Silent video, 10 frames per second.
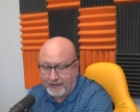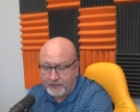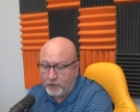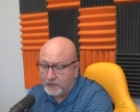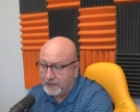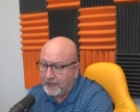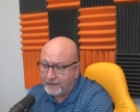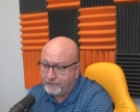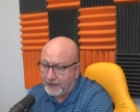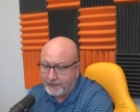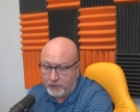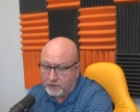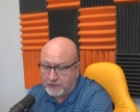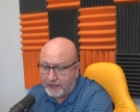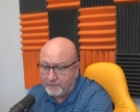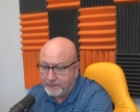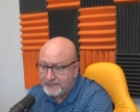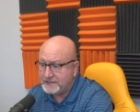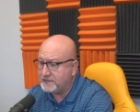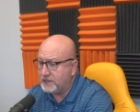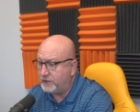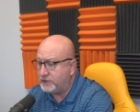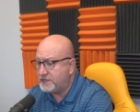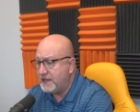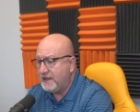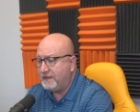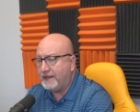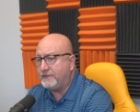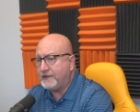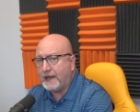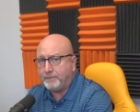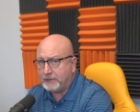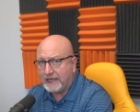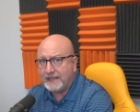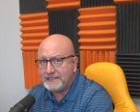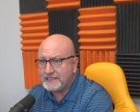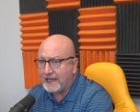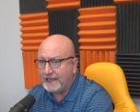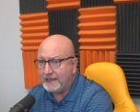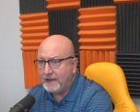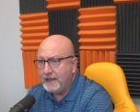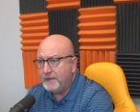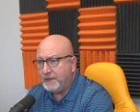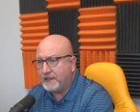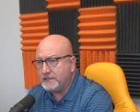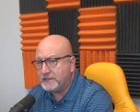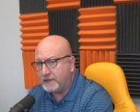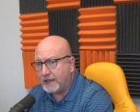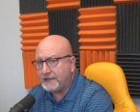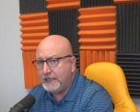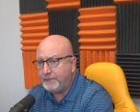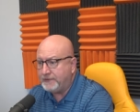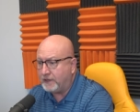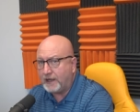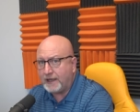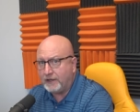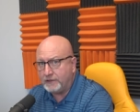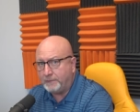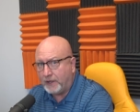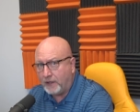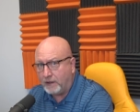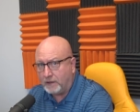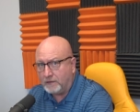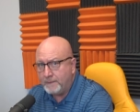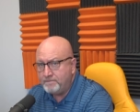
I know a lot of I know a lot of business owners that have got blindsided because they're not keeping their eye on the ball.